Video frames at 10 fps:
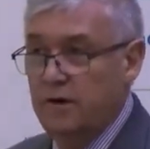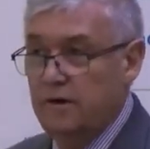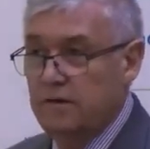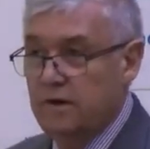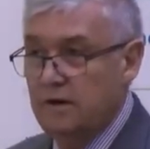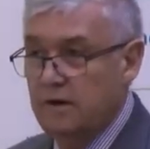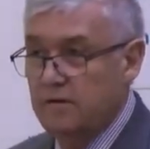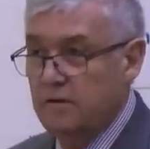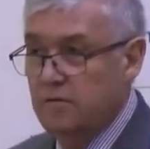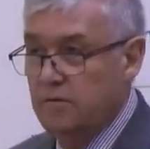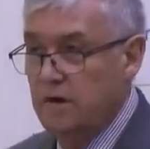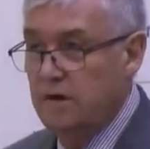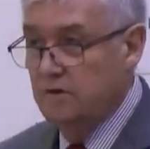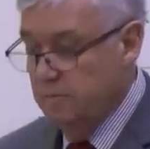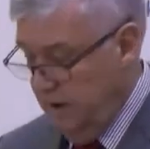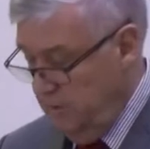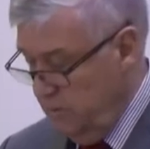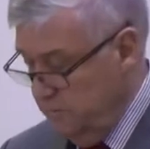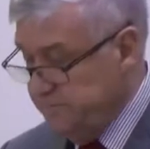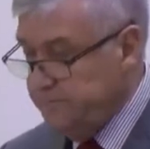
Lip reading: to anything. It's inexplicable.